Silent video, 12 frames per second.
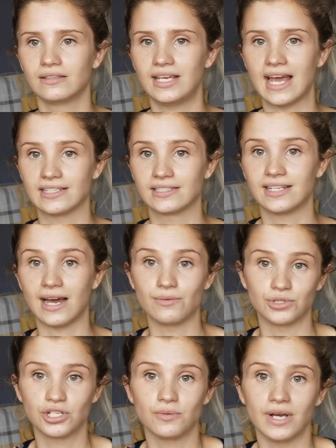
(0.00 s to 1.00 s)
gets
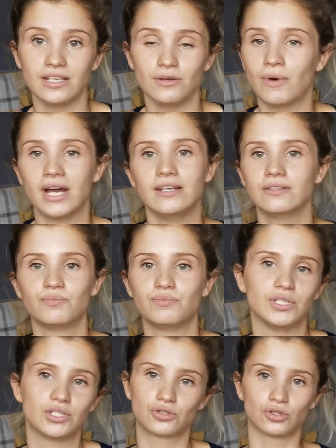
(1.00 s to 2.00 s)
down to it, you might
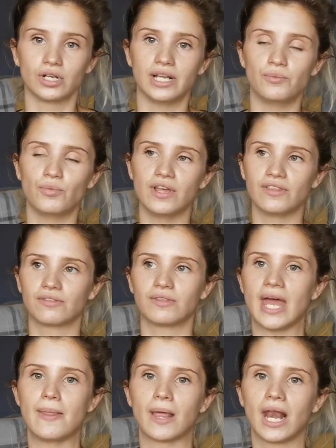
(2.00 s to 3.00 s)
be struggling with
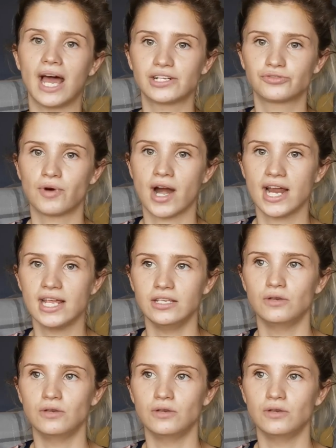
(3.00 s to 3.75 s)
getting the latch right.